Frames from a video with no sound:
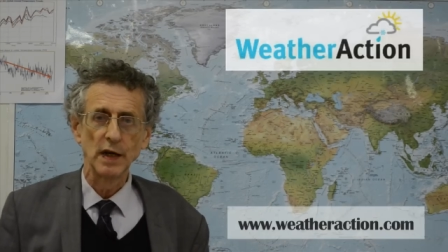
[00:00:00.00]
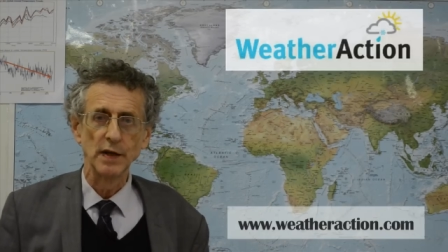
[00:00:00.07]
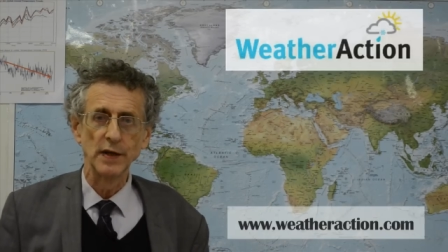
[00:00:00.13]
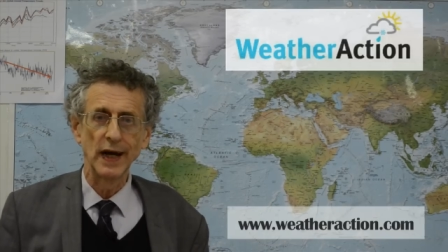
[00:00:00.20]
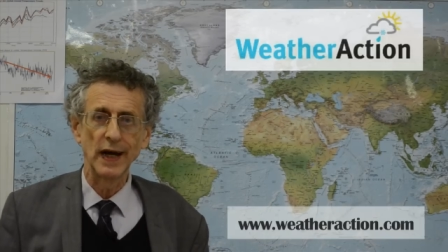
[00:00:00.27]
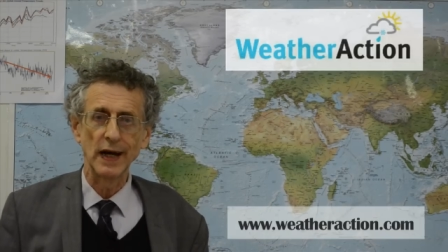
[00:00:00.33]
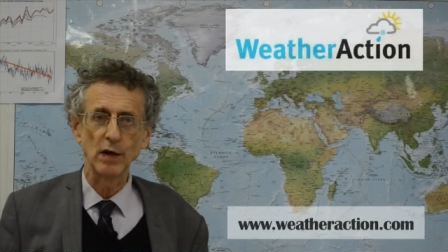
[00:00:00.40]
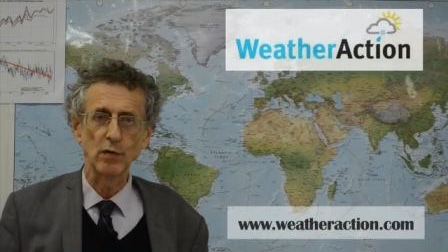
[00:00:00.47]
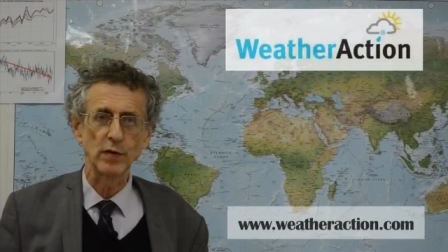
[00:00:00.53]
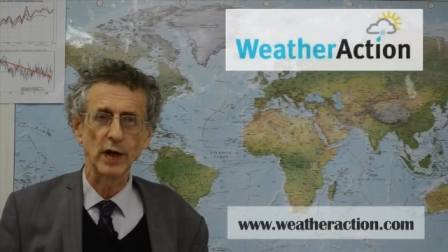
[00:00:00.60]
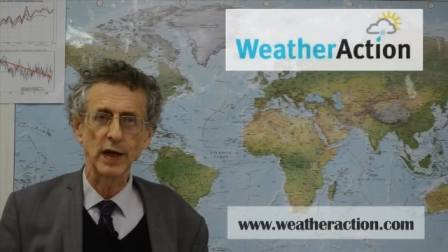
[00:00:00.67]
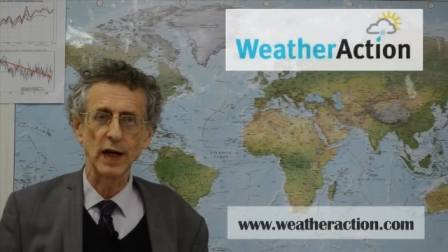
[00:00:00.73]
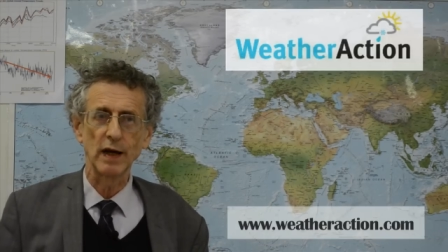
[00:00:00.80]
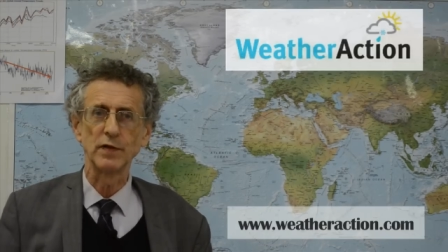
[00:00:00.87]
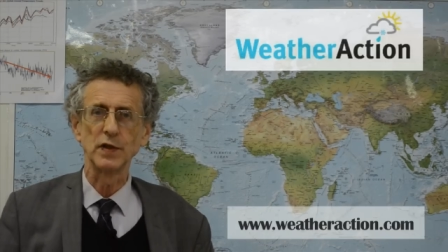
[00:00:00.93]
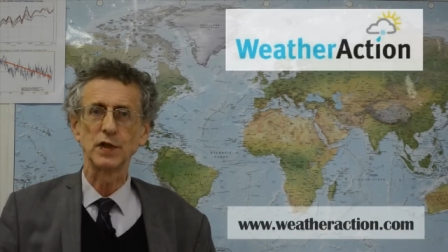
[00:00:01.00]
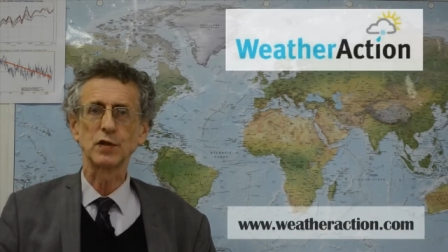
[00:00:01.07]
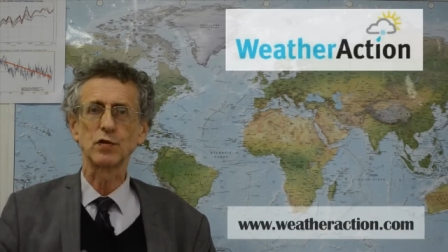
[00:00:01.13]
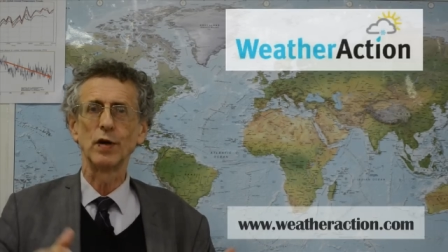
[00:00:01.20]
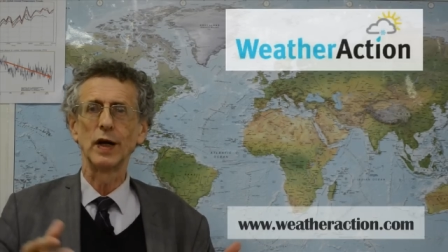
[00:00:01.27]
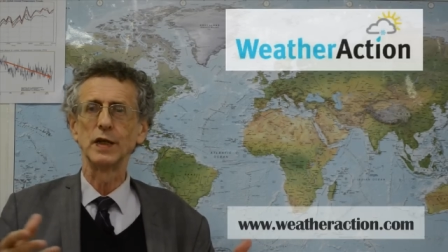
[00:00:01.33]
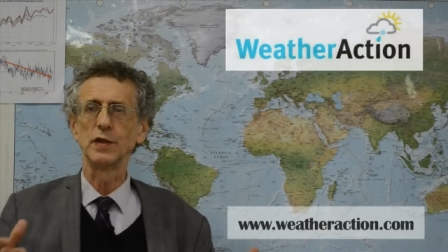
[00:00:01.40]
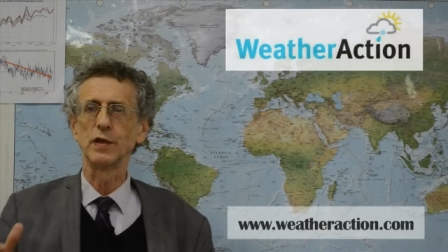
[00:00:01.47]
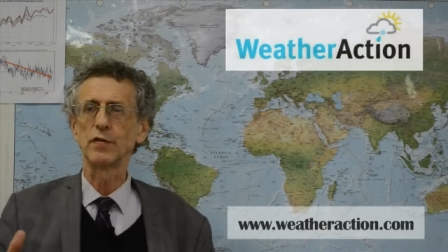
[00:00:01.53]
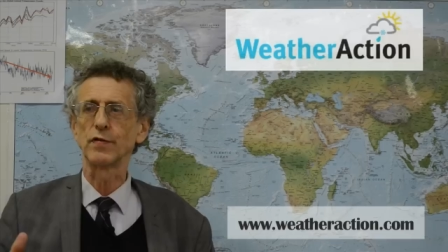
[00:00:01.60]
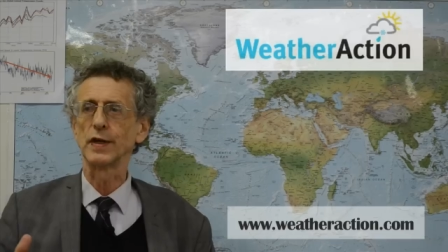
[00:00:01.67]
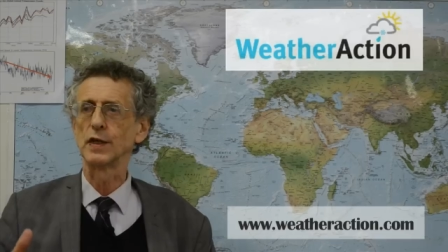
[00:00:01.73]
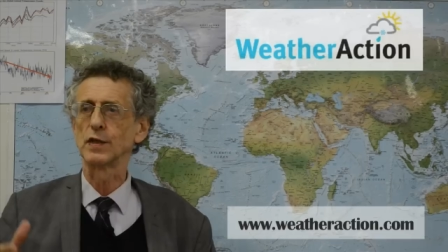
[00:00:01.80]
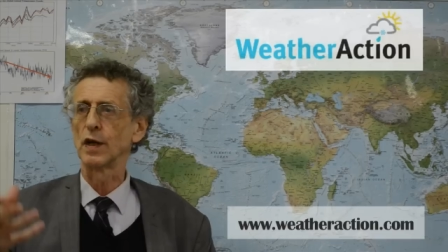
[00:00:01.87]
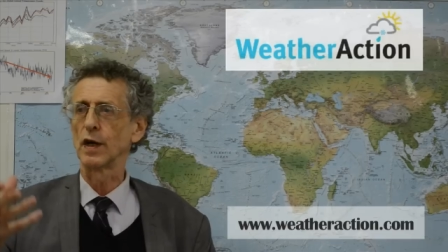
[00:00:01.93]
Now they have these crazy
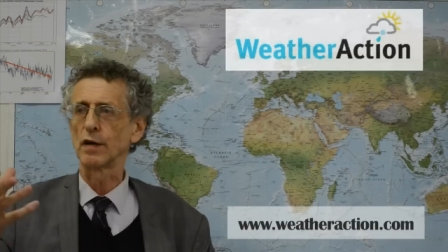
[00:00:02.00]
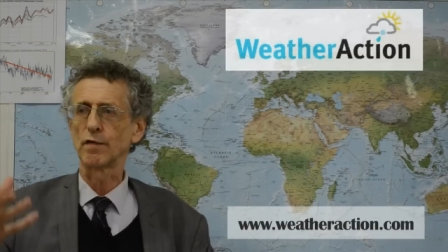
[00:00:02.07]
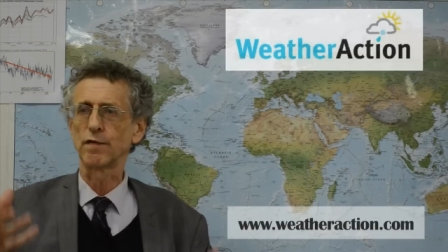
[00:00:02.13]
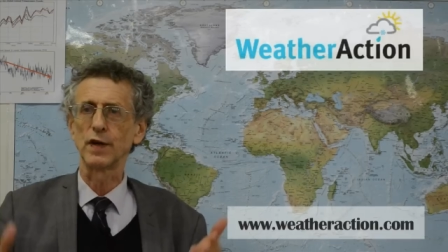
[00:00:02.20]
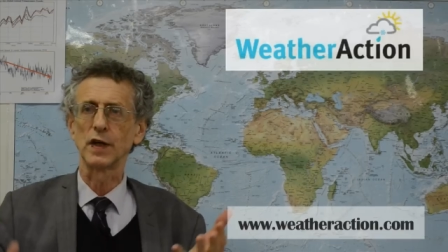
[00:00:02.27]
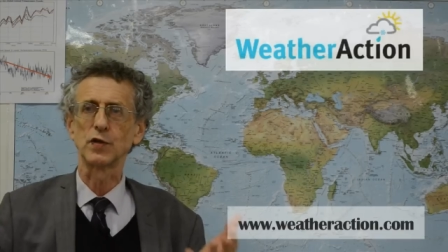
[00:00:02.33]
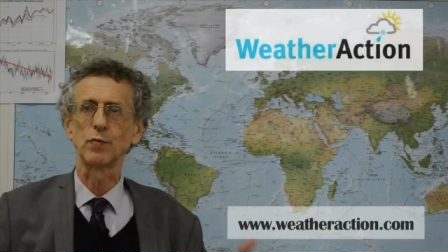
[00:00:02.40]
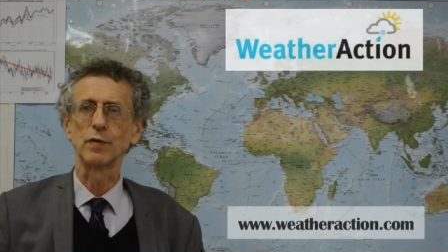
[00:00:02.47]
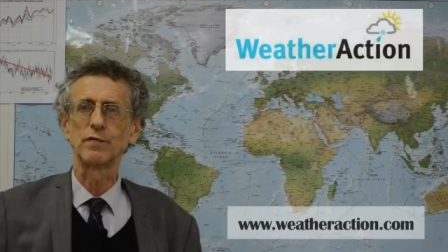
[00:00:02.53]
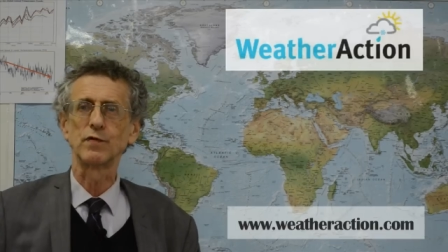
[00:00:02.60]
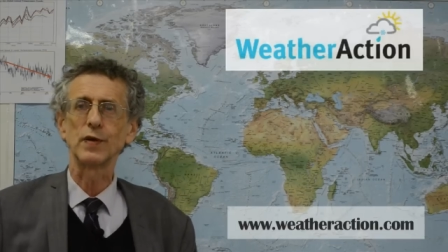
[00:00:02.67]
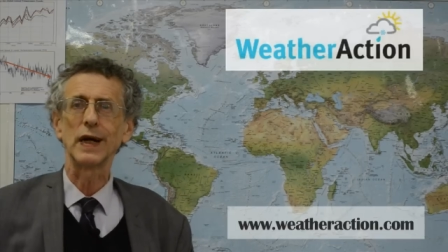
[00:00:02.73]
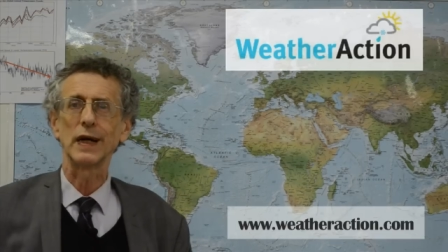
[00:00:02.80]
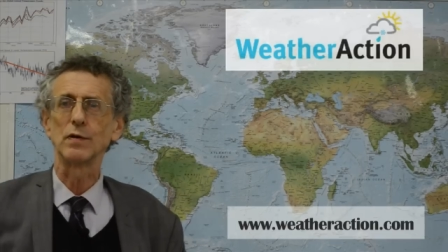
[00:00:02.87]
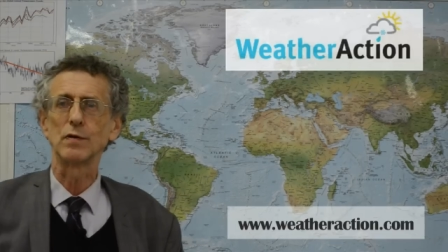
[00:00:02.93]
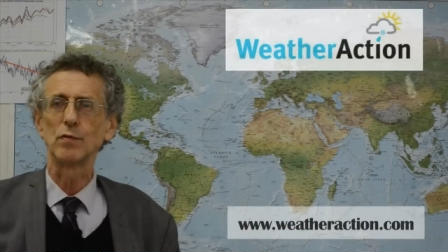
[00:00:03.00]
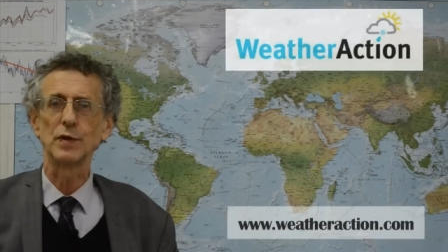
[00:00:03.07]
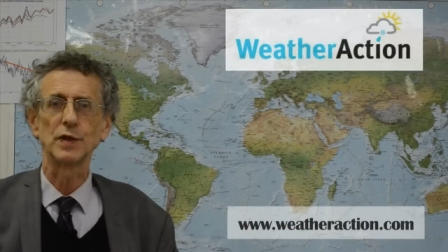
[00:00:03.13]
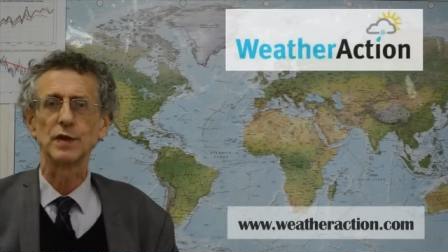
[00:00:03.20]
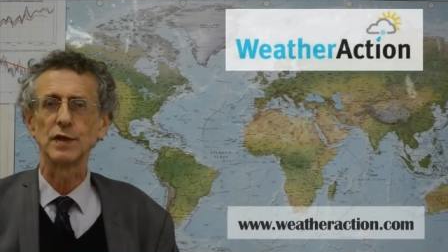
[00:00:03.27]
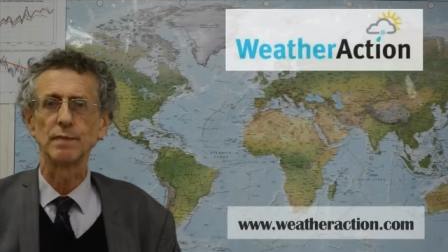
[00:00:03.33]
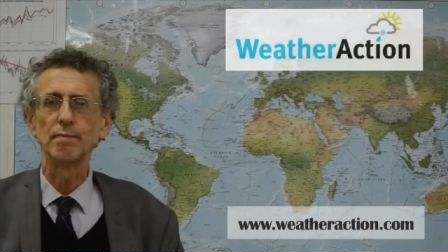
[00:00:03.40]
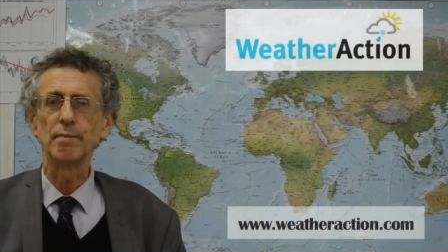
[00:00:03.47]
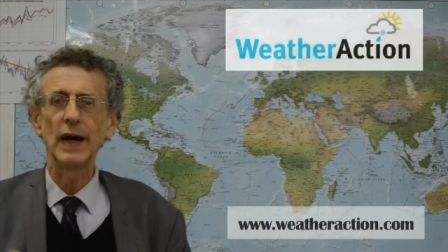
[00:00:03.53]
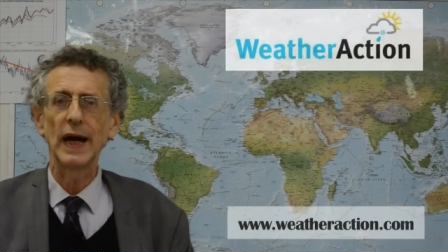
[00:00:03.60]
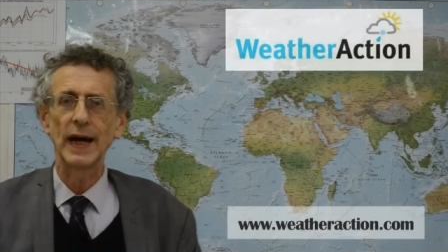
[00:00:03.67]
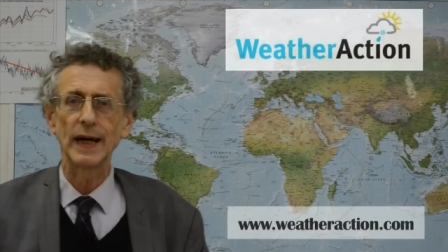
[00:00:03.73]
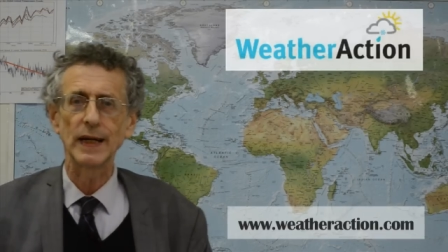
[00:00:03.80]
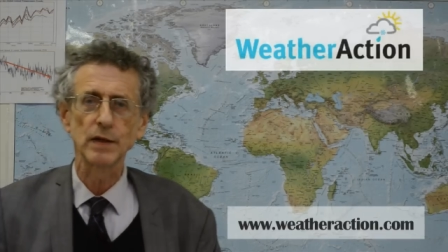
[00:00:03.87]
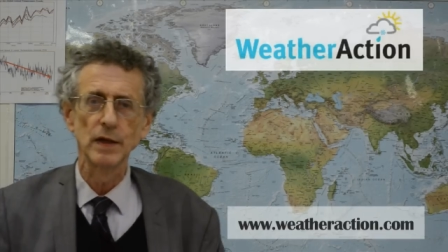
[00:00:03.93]
things like floods with drought, which is
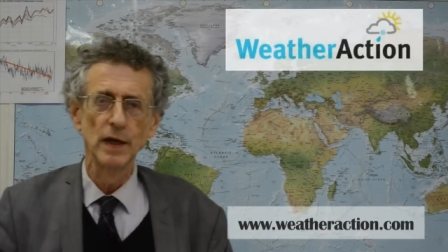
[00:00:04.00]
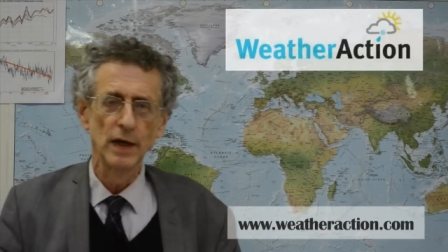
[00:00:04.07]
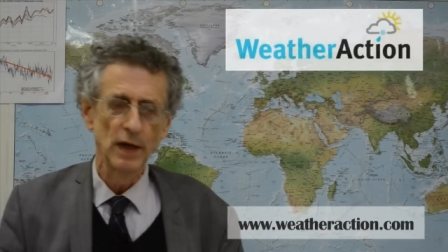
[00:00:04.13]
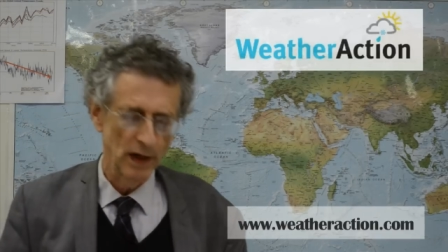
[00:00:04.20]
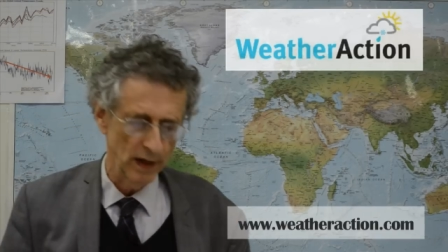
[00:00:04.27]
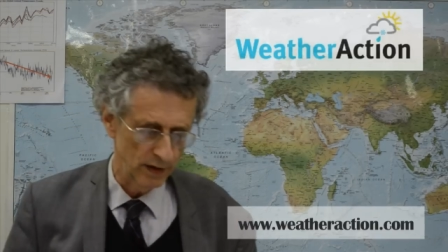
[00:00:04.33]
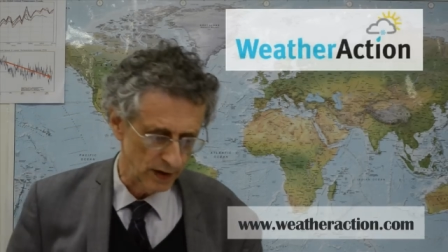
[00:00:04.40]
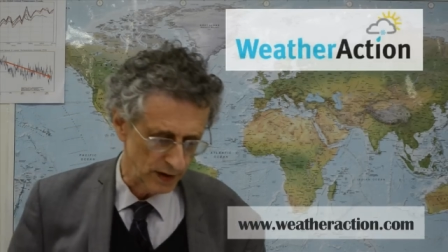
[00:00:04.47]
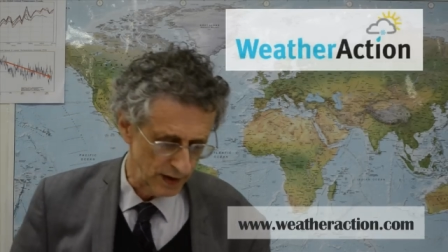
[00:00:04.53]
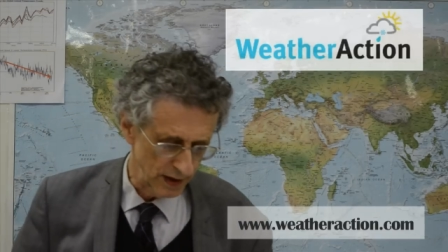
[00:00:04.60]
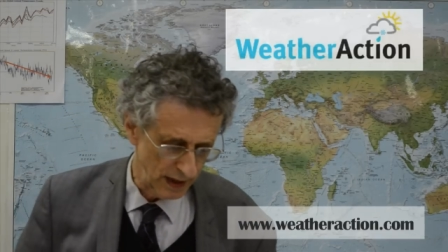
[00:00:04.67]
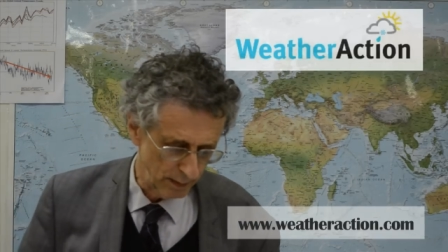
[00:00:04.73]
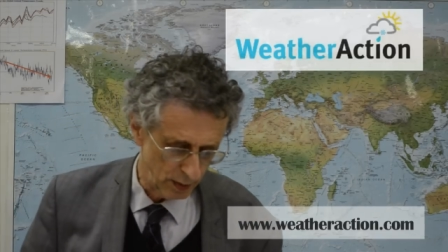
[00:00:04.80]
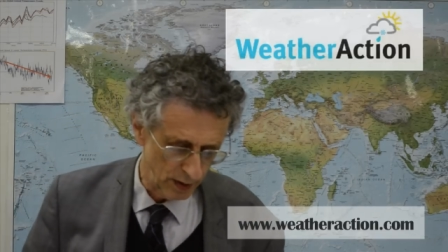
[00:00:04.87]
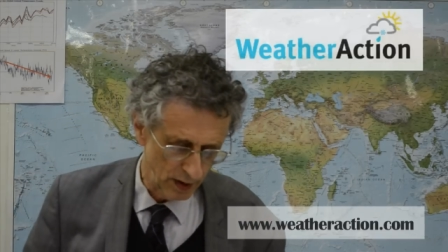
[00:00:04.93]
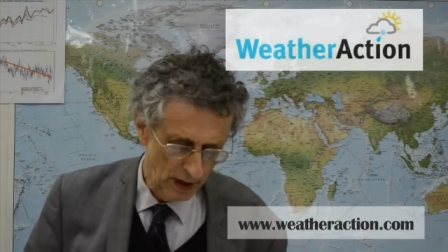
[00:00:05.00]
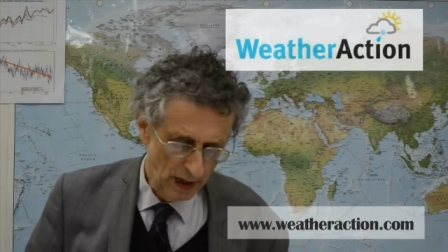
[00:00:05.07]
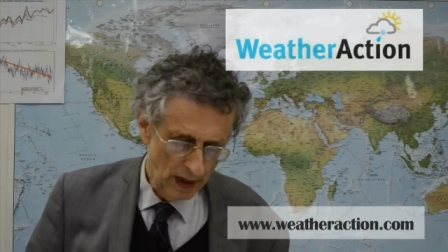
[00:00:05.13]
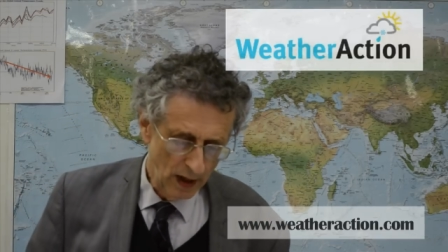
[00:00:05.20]
mad and doesn't happen.